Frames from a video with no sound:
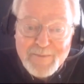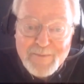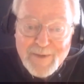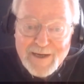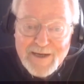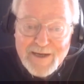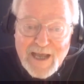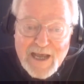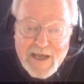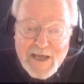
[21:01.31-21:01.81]

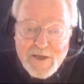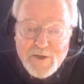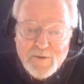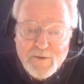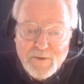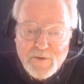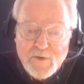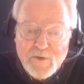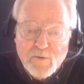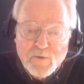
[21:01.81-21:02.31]
but
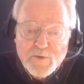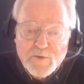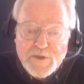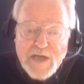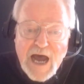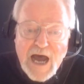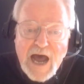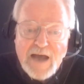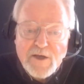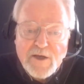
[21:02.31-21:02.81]
you'll
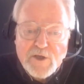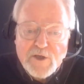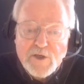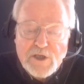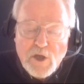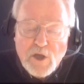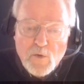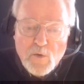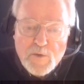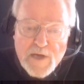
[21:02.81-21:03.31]
die a
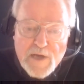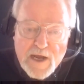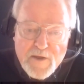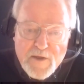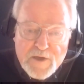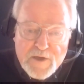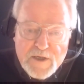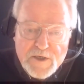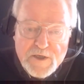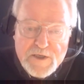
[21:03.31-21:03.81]
slow
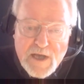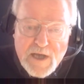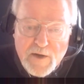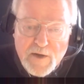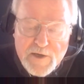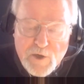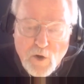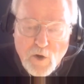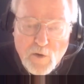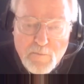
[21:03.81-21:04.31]
death in
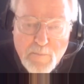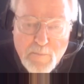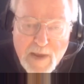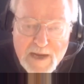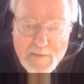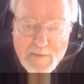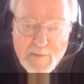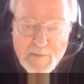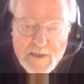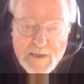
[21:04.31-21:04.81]
selling on
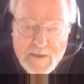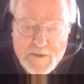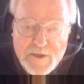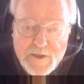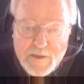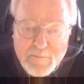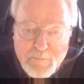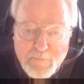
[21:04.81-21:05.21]
maybes and